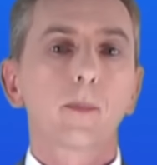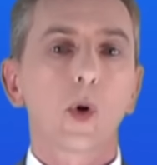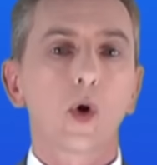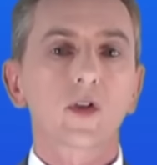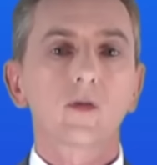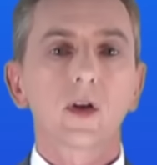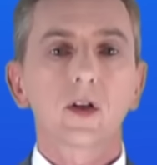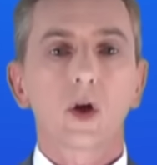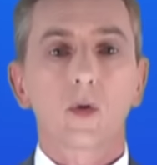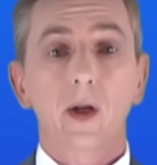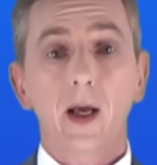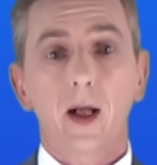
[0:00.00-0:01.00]
Pause the video
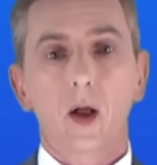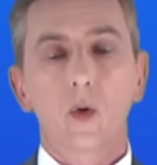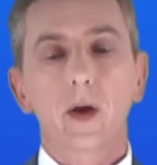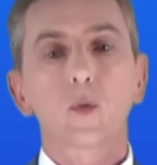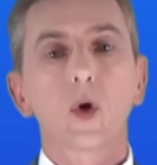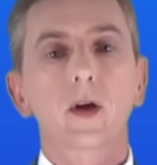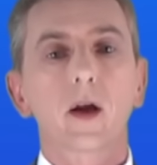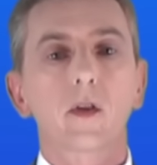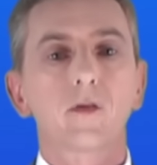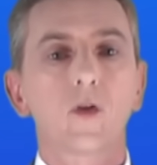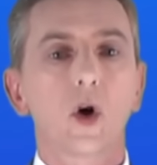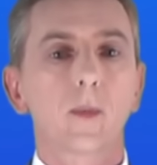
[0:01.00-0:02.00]
now and work out the
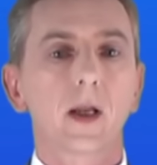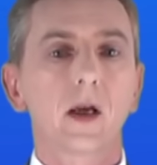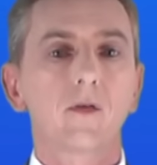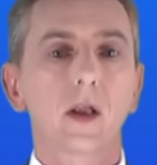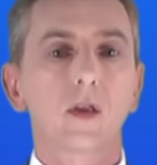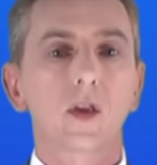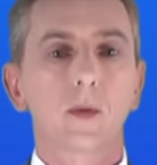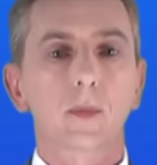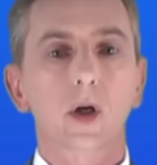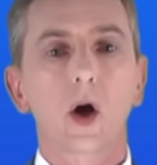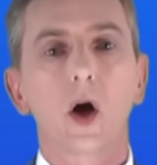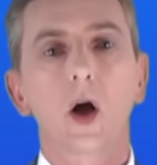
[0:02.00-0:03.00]
formula of lithium
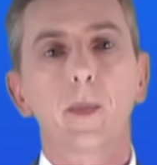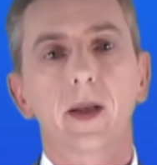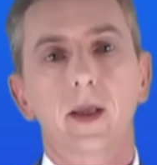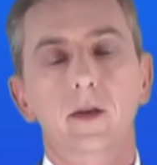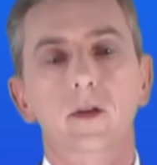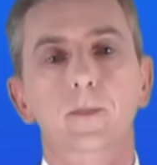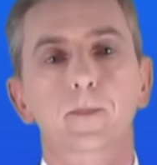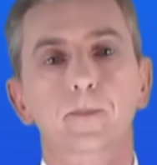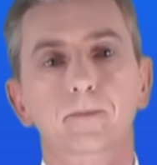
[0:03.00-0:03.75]
carbonate.